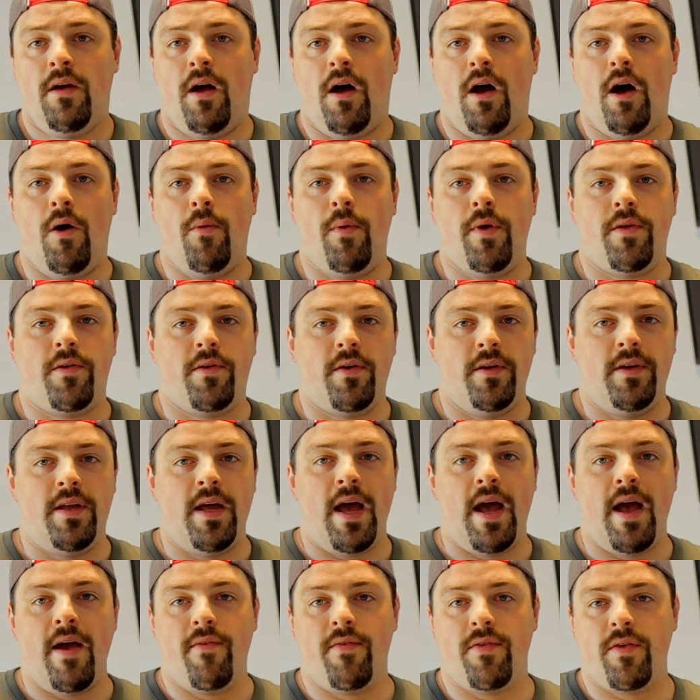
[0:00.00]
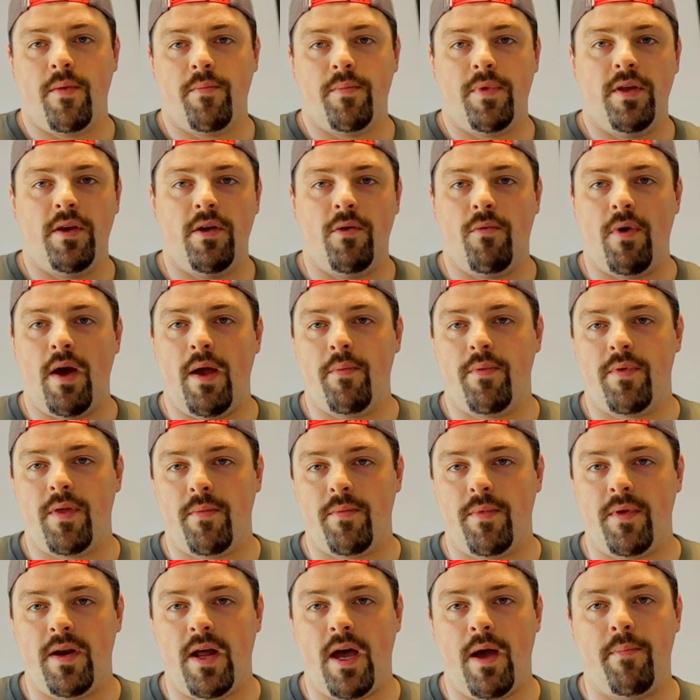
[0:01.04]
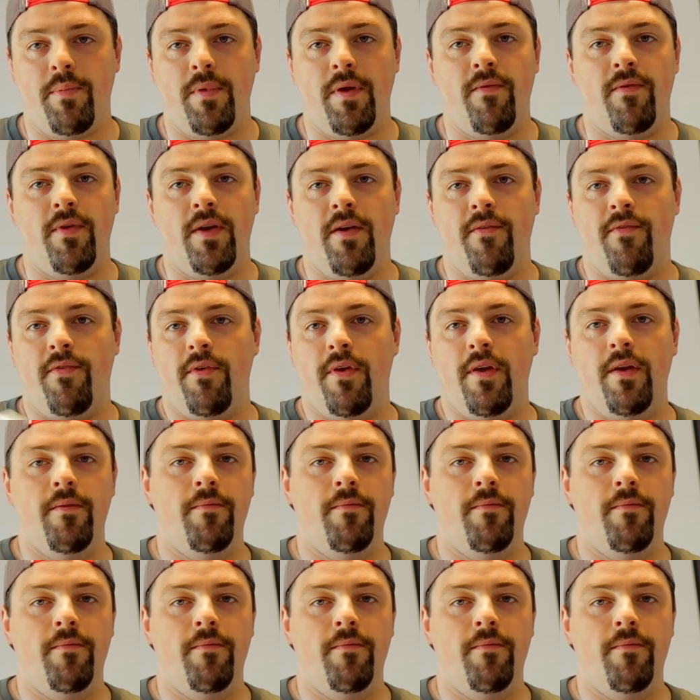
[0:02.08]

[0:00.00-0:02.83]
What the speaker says: Always good to have something to wipe something up, even if